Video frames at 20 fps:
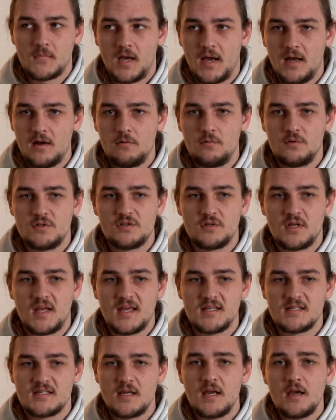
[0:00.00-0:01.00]
I don't want to
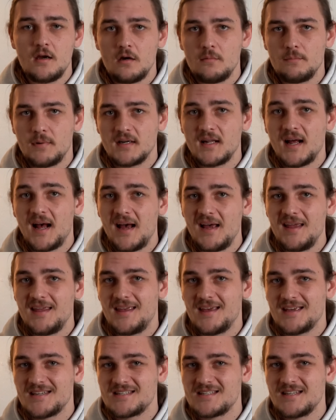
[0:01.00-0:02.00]
guess here, but I
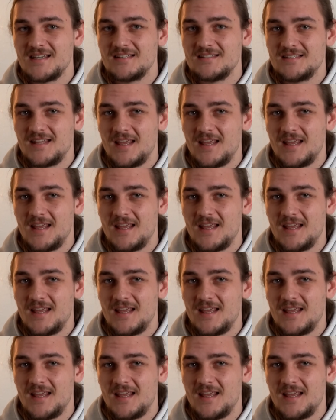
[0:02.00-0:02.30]
guess it